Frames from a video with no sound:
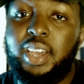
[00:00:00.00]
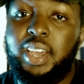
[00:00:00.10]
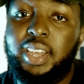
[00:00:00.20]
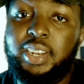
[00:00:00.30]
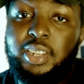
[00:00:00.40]

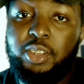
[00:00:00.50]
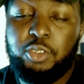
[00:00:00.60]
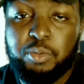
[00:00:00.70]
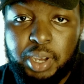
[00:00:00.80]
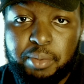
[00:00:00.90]
and
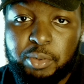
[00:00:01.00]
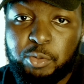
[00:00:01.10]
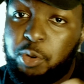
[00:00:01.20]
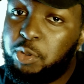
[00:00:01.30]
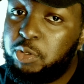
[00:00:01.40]
you might be
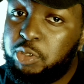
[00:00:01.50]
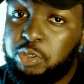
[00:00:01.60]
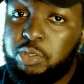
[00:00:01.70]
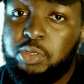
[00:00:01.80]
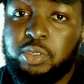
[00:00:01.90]
wrong
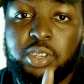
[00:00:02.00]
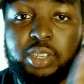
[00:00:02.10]
too.